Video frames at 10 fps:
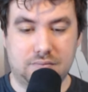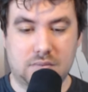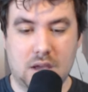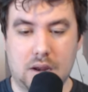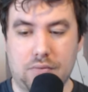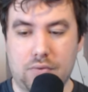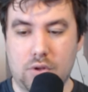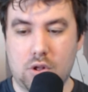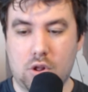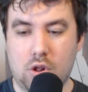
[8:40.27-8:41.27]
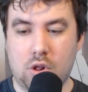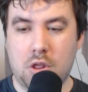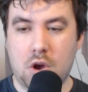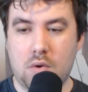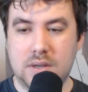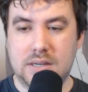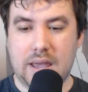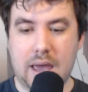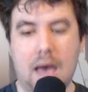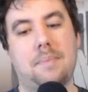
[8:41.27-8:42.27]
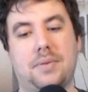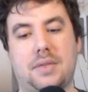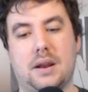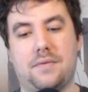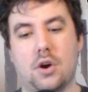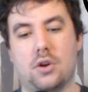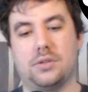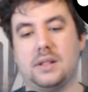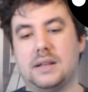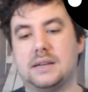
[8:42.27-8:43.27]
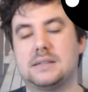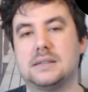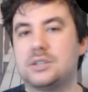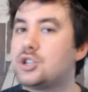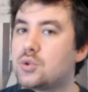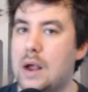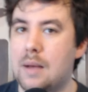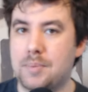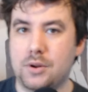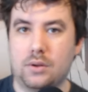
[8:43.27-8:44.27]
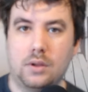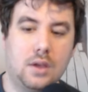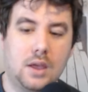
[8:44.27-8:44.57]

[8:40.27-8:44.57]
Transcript: kind of lowest cap that I've got on the list. It's shrapnel.